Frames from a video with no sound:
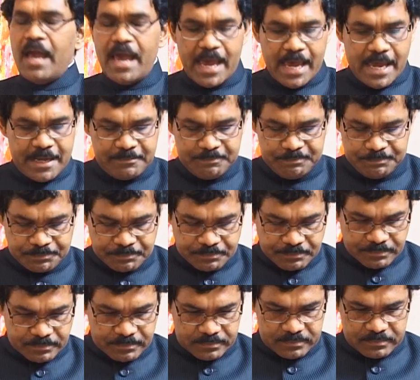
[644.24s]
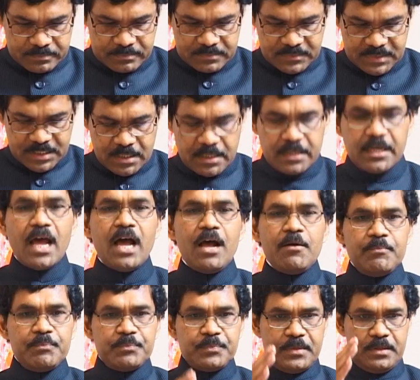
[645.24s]
And
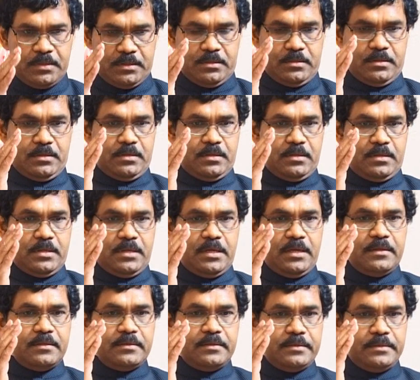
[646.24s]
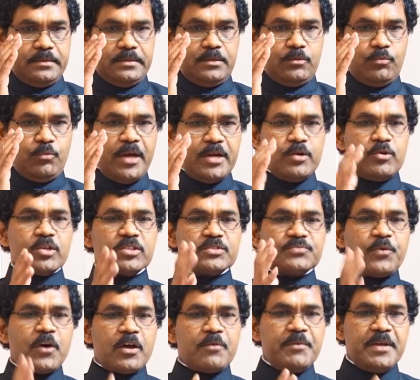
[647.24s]
now, when it was
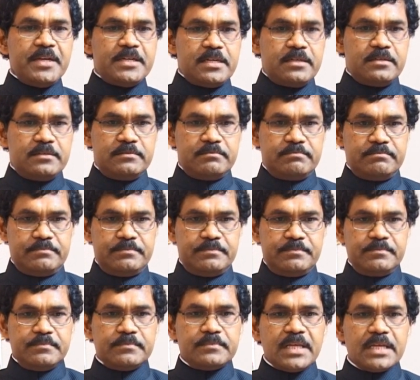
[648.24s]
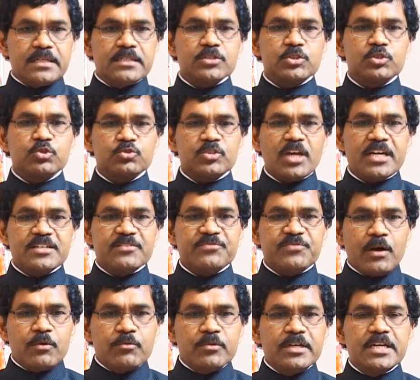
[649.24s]
forbidden, then the society
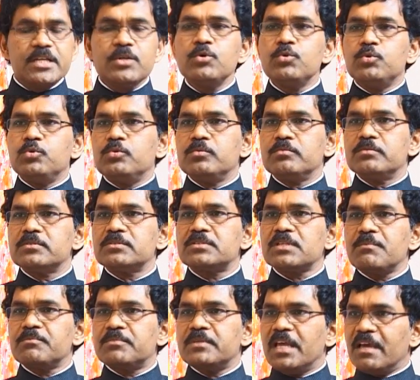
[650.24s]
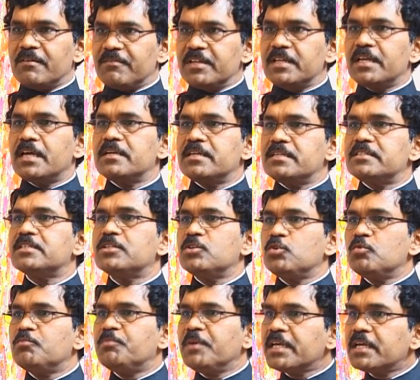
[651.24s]
found new. Every end is a
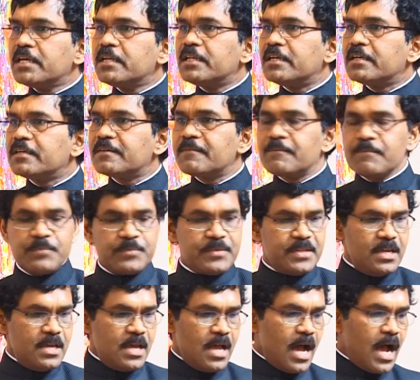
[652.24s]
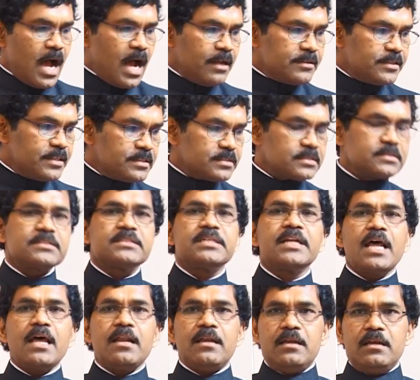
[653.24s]
new beginning. And this
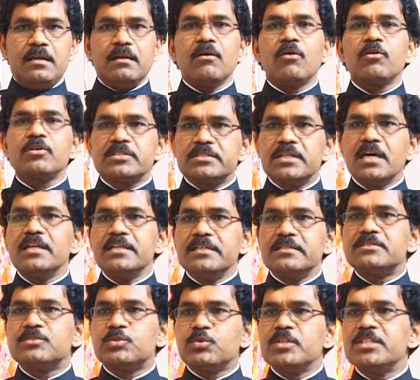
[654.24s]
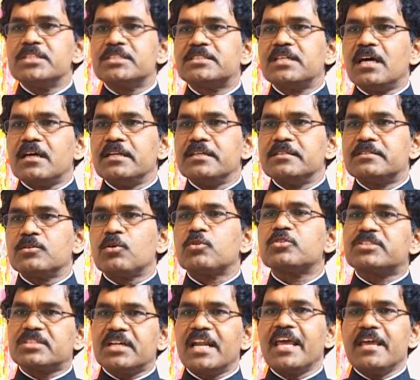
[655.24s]
thrall or Dalit, Swedish Dalit
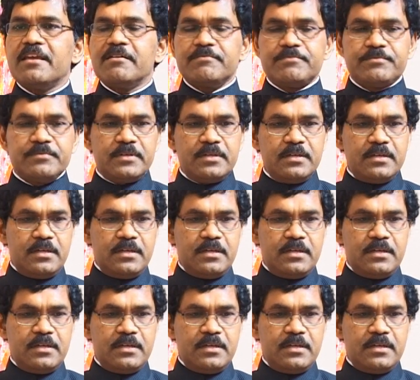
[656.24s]
or slave,